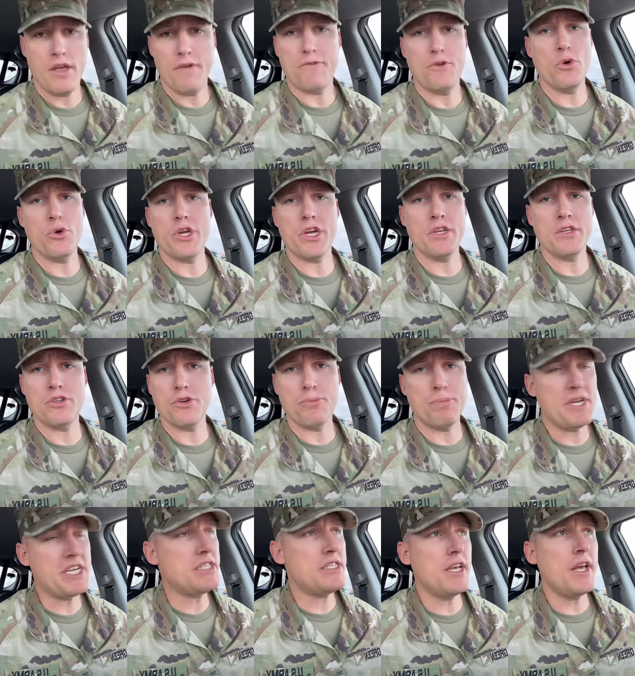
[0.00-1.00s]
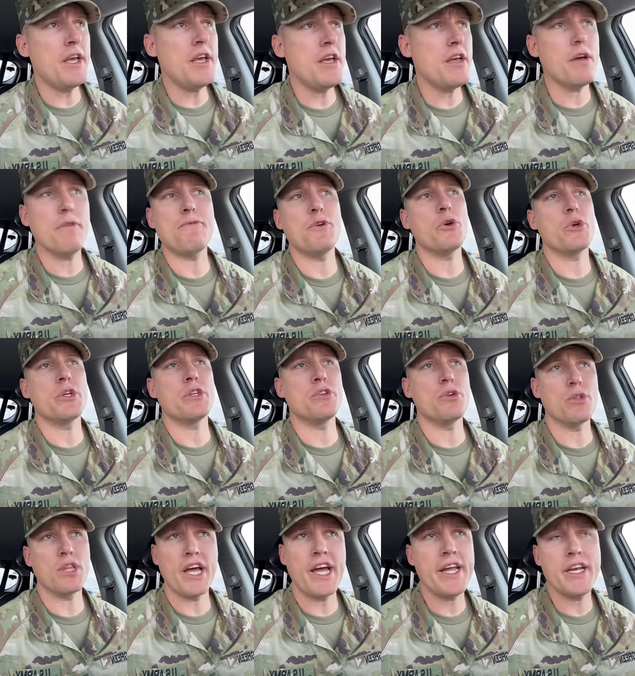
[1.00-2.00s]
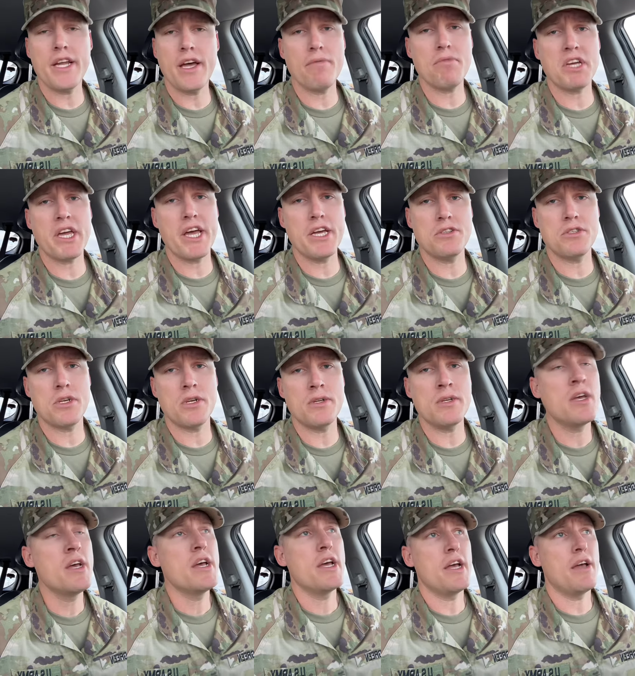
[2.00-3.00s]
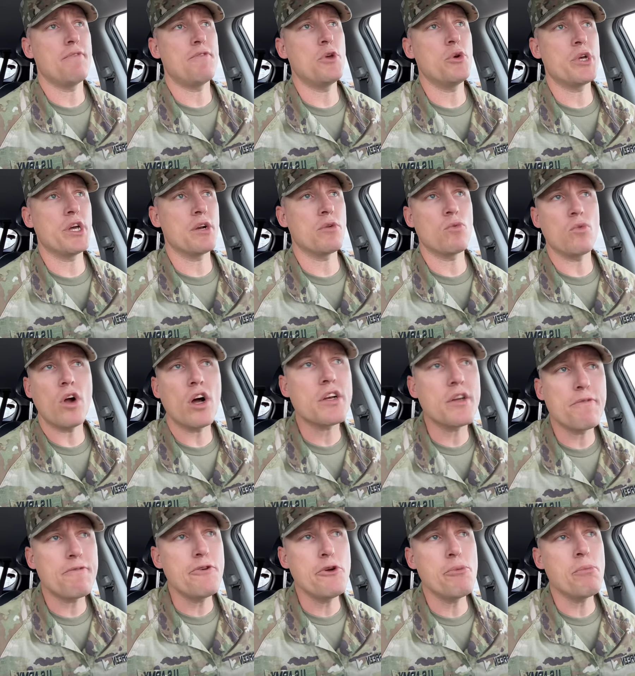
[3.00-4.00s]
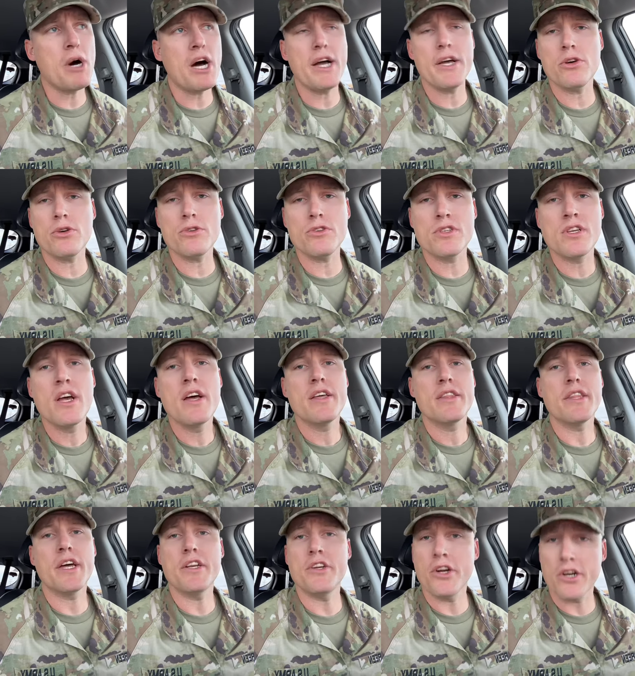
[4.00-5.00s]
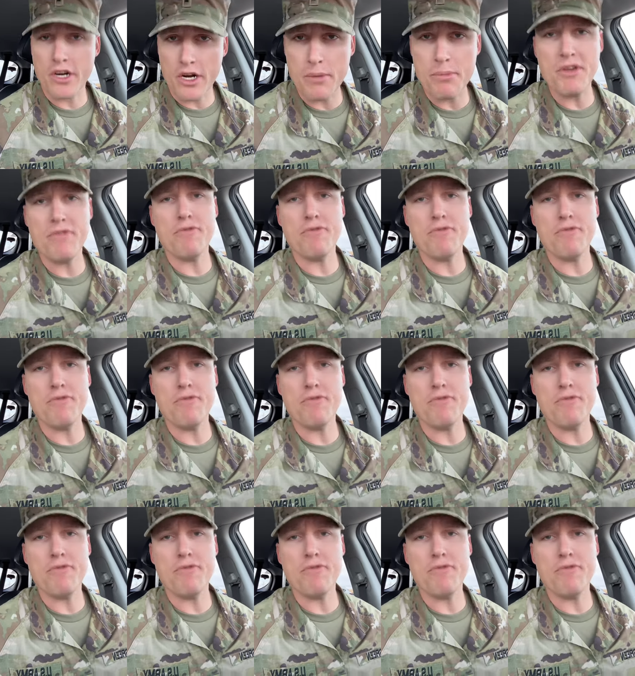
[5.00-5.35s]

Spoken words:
If you can do PT, if you can do land navigation, if you can ruck a few miles, then you're gonna be